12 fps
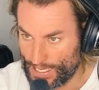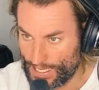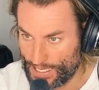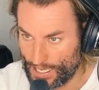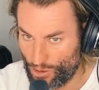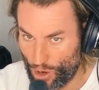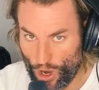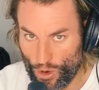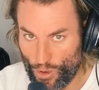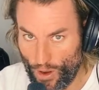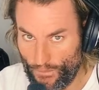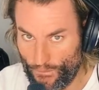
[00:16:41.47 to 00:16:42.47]

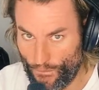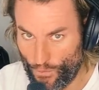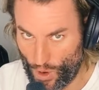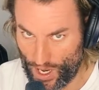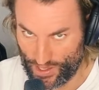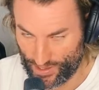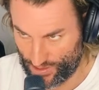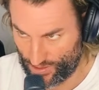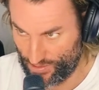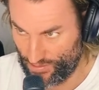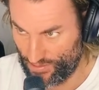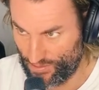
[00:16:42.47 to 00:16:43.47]
Zero
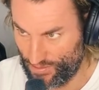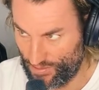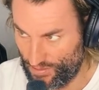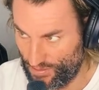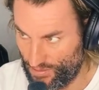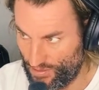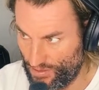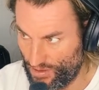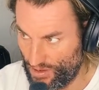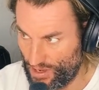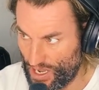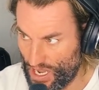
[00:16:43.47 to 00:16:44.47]
friends.
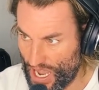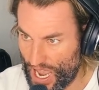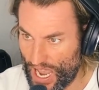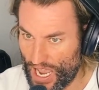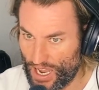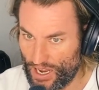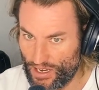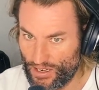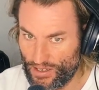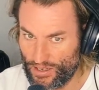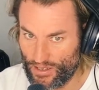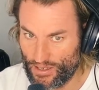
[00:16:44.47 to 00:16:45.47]

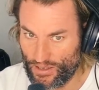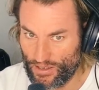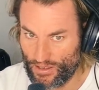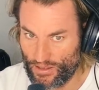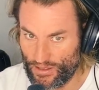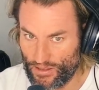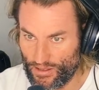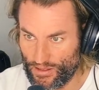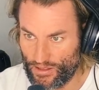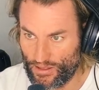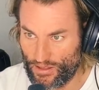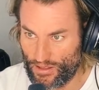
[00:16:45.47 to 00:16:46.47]
And
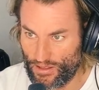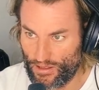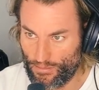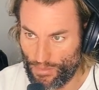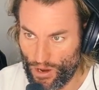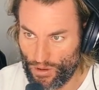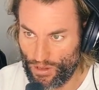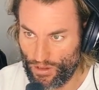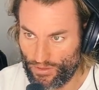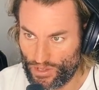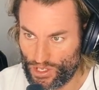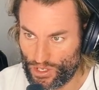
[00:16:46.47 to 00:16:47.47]
the
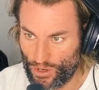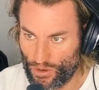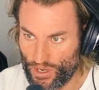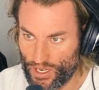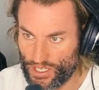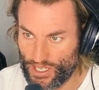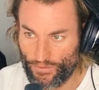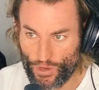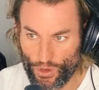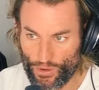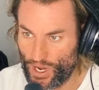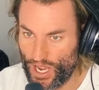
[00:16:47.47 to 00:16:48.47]
moral of the story is
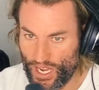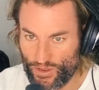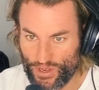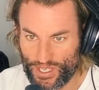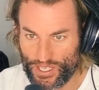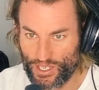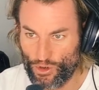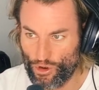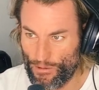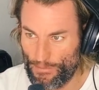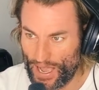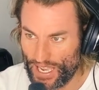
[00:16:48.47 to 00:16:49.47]
if you're a hairdresser
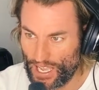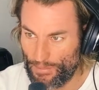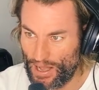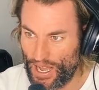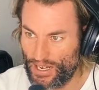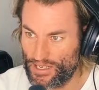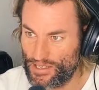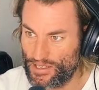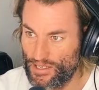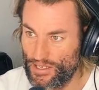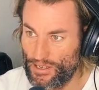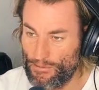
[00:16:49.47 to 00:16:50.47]
or a makeup
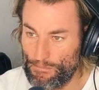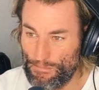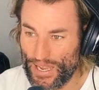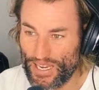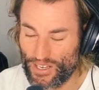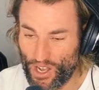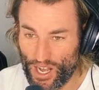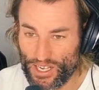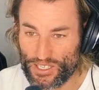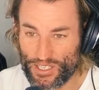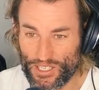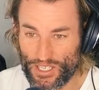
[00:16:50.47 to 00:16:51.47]
artist, be
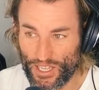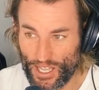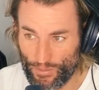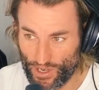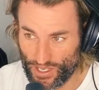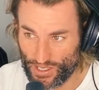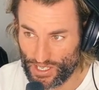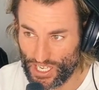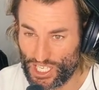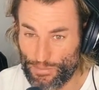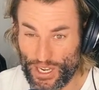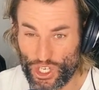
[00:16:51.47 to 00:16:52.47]
nice to
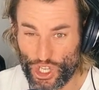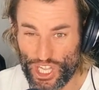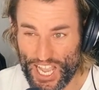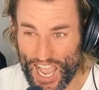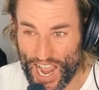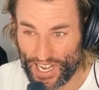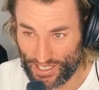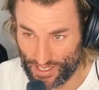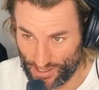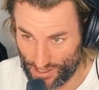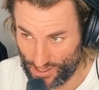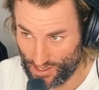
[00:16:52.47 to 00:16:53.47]
celebrities, especially
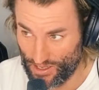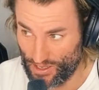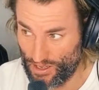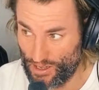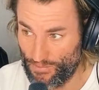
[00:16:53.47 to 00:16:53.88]
actors,